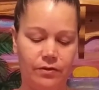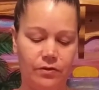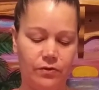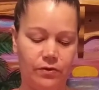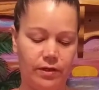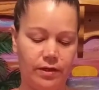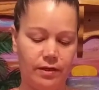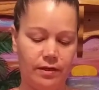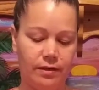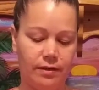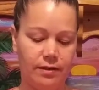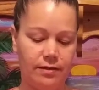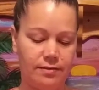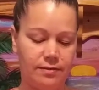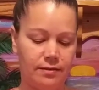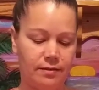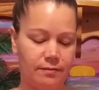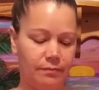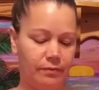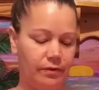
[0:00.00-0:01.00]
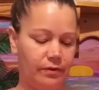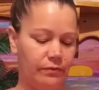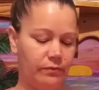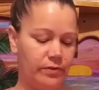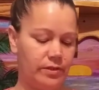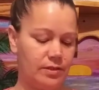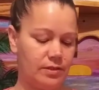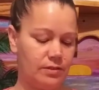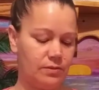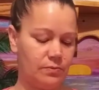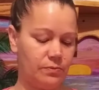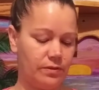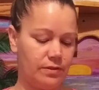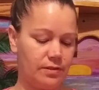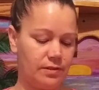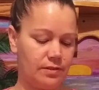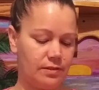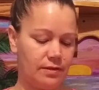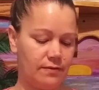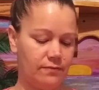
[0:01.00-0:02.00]
You can simply rinse
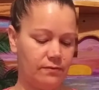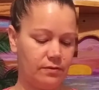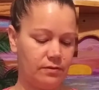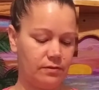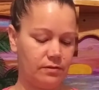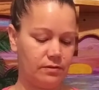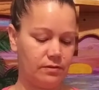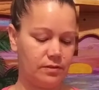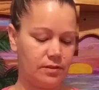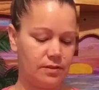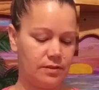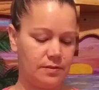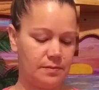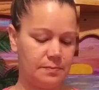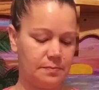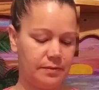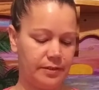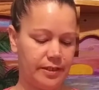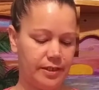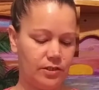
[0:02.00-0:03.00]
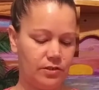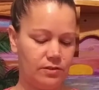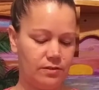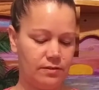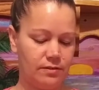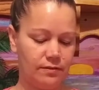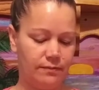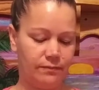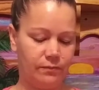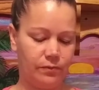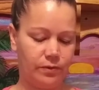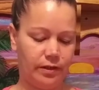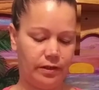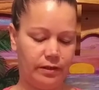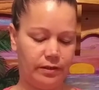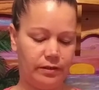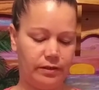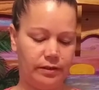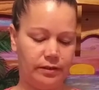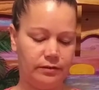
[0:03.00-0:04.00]
with several splashes of
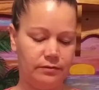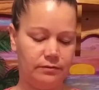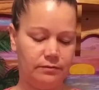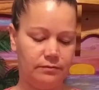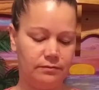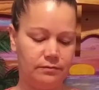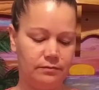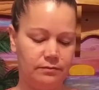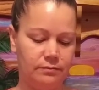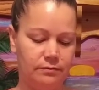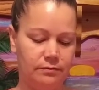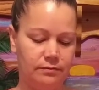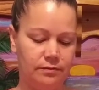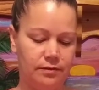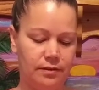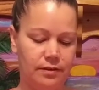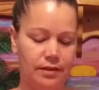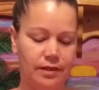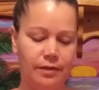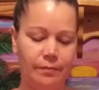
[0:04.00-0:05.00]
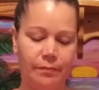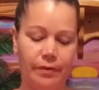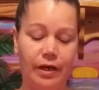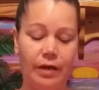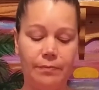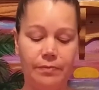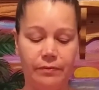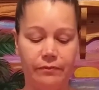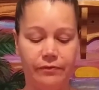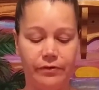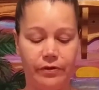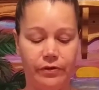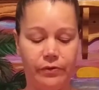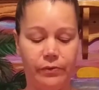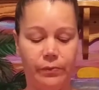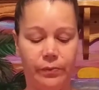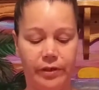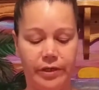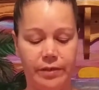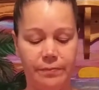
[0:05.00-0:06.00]
water, but I prefer
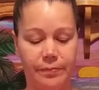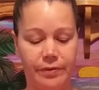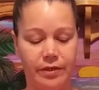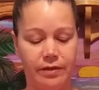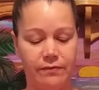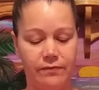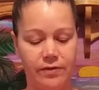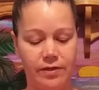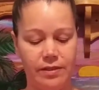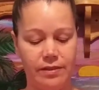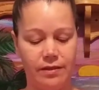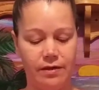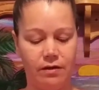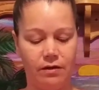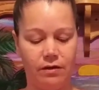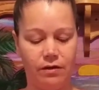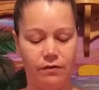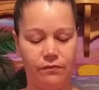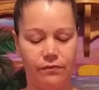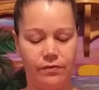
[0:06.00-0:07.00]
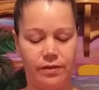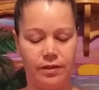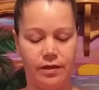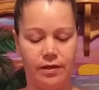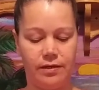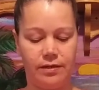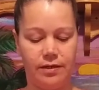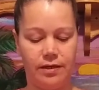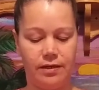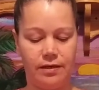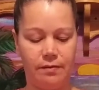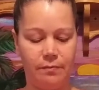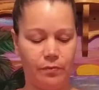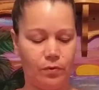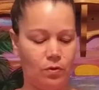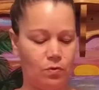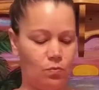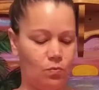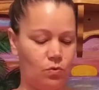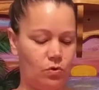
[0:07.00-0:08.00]
to wipe everything off with a
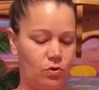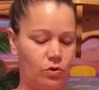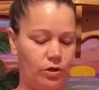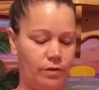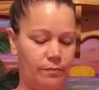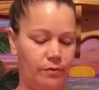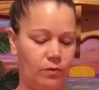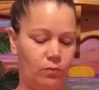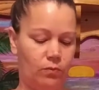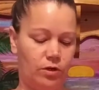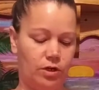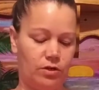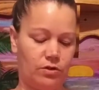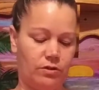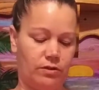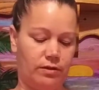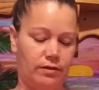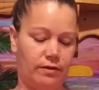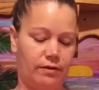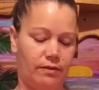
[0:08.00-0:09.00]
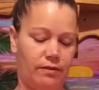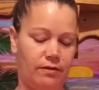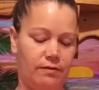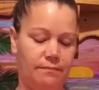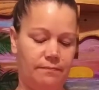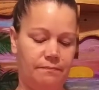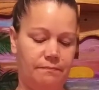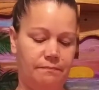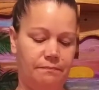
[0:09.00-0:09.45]
damp, warm washcloth.